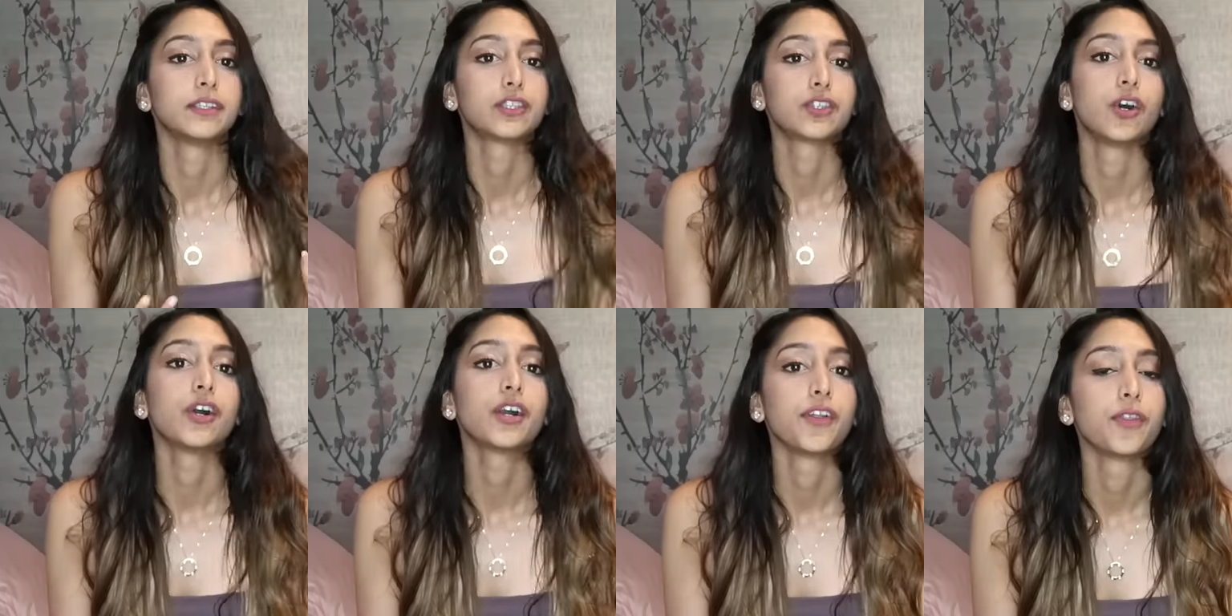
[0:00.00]
the
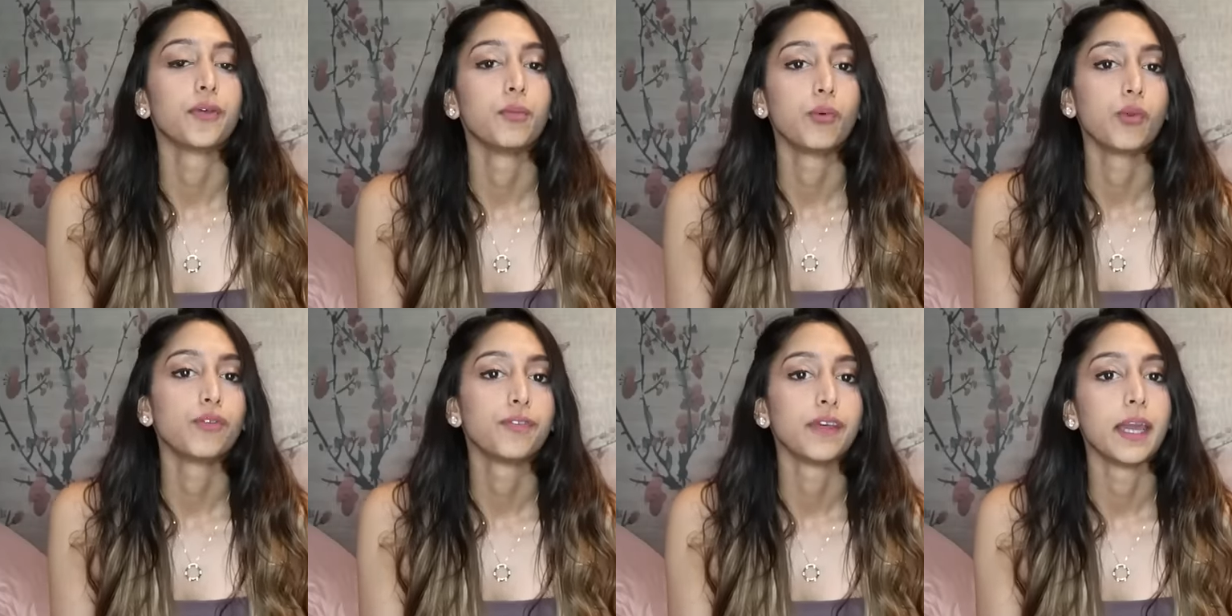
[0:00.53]
stock of the
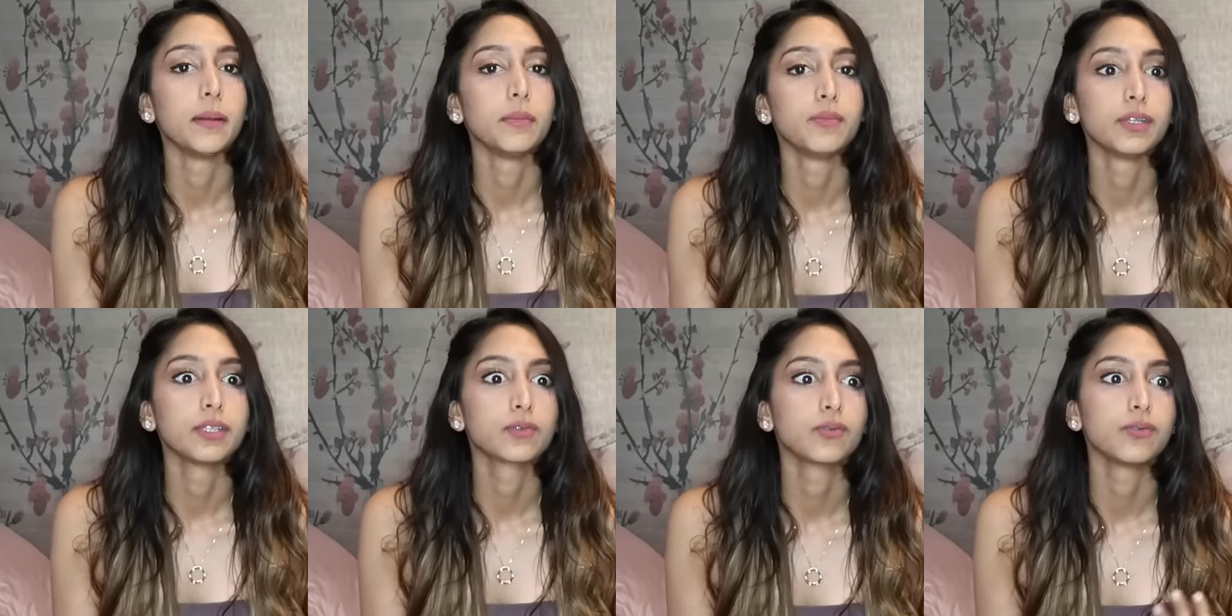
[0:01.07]
Mall of the
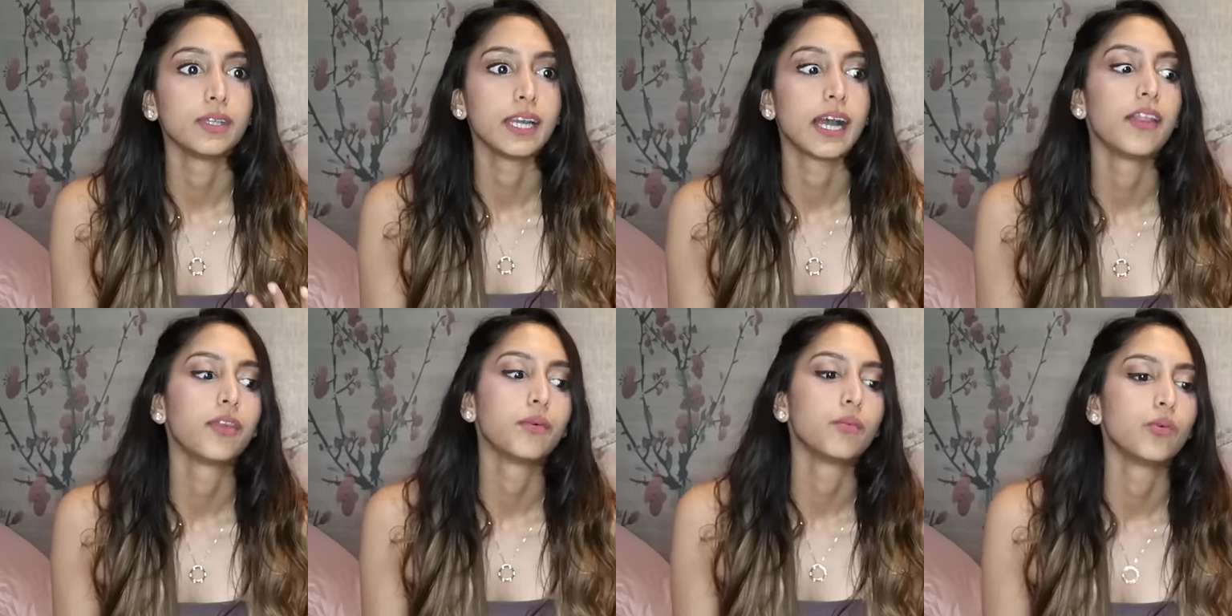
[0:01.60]
Emirates or the
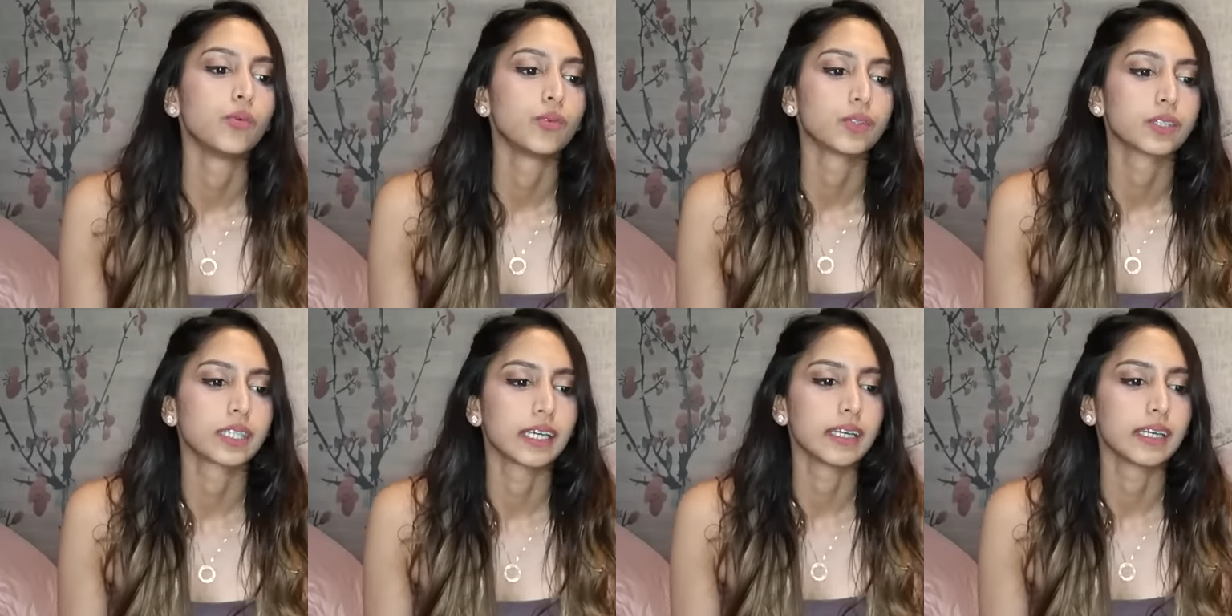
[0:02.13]
other malls,